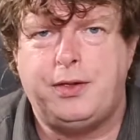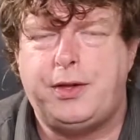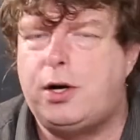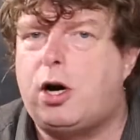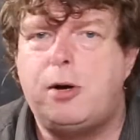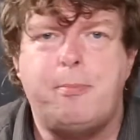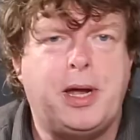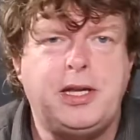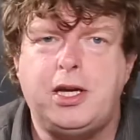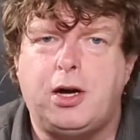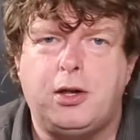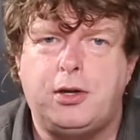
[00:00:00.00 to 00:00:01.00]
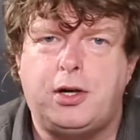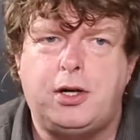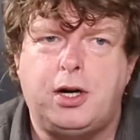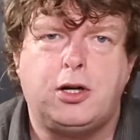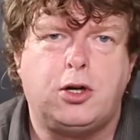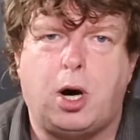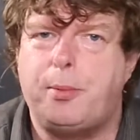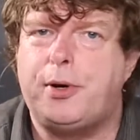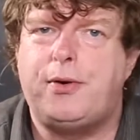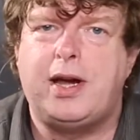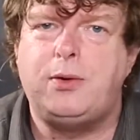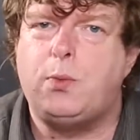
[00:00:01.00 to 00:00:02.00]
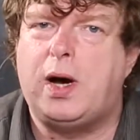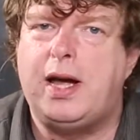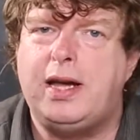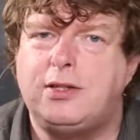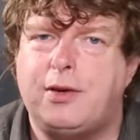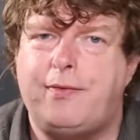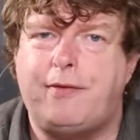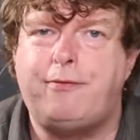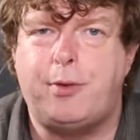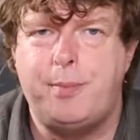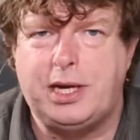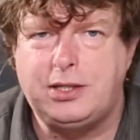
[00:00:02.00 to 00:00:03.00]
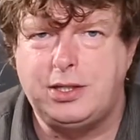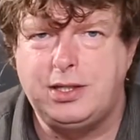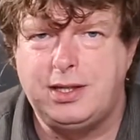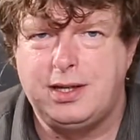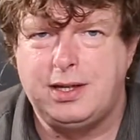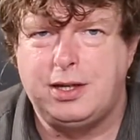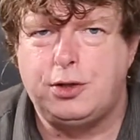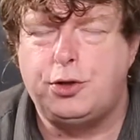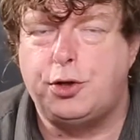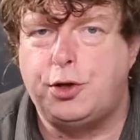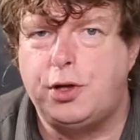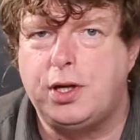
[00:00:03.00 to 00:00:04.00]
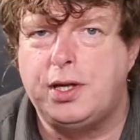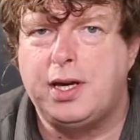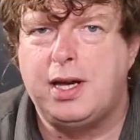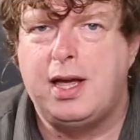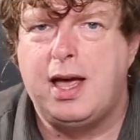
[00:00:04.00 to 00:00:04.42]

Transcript: There are many other copyright ways of information to do it,